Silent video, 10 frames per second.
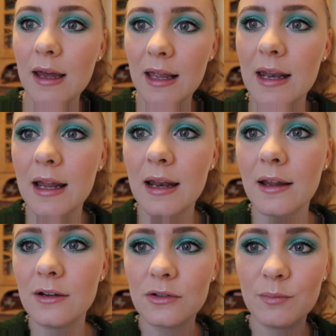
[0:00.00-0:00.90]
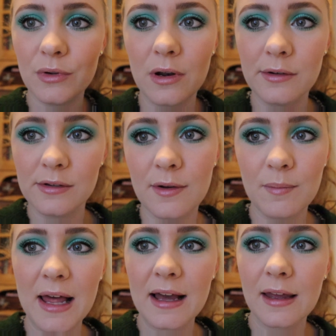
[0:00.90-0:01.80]
and then I just put on
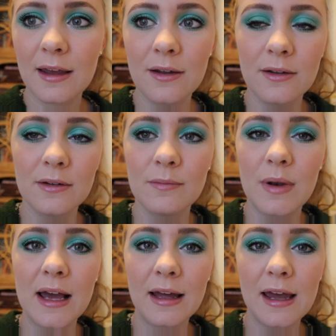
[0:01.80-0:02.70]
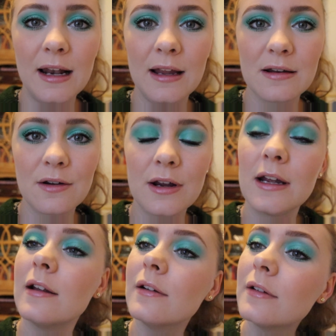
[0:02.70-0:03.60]
some black eyeliner,
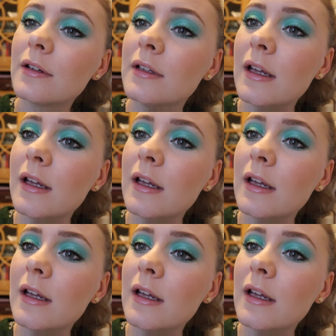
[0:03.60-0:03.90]
and